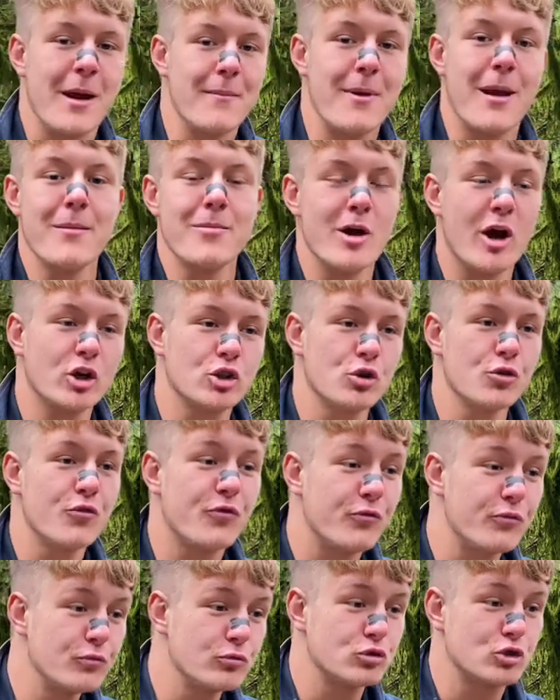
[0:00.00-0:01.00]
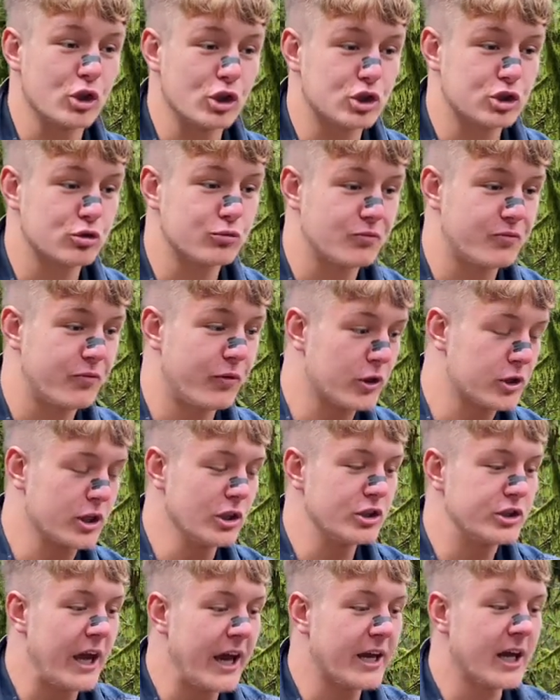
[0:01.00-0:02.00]
maybe I should just
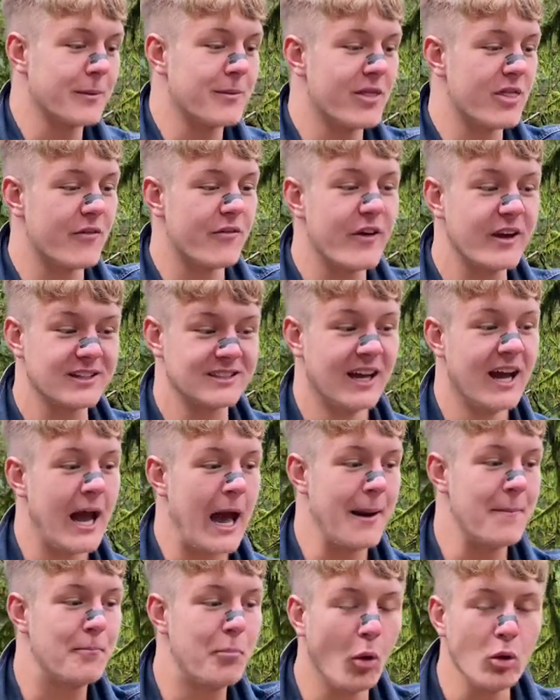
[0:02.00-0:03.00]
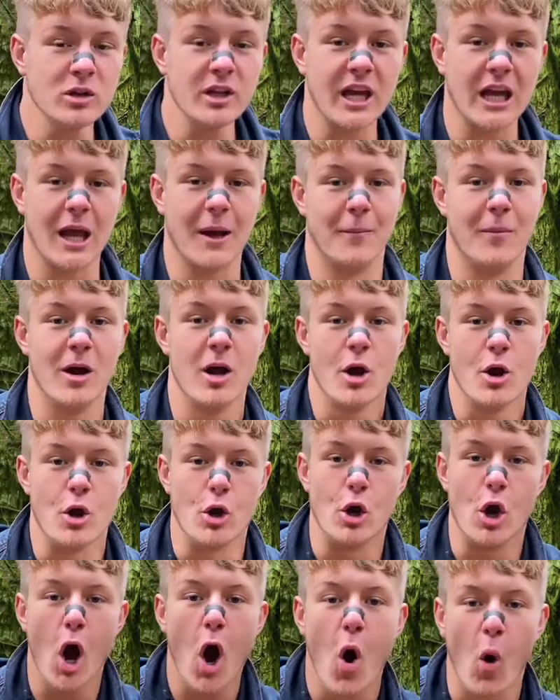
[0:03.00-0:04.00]
fucking kick him in the face and bully him.
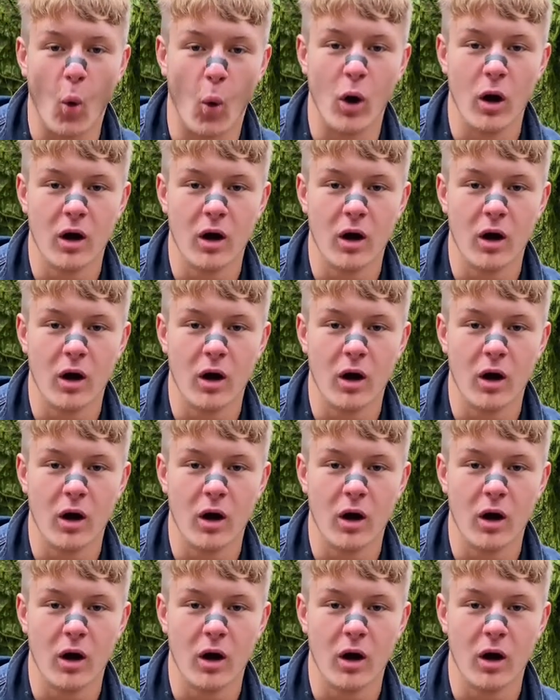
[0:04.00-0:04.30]
No.